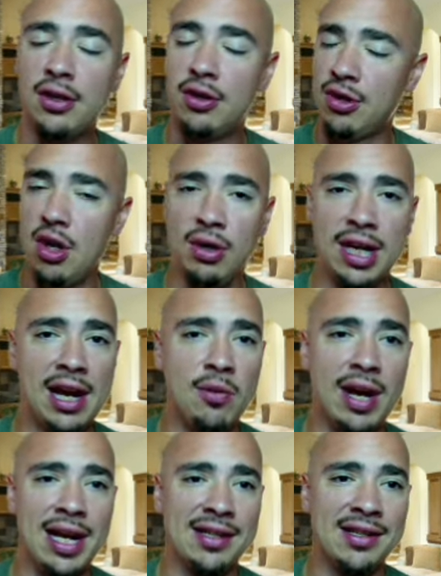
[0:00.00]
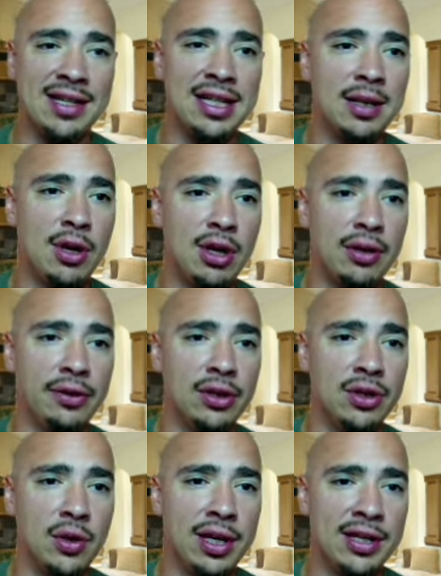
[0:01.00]
there's no KYC. Come on over
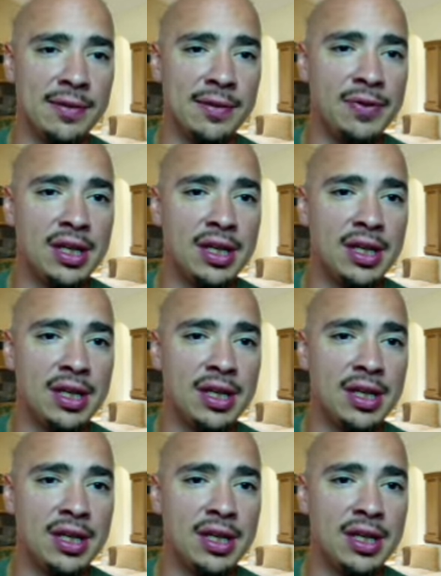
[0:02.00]
and join us.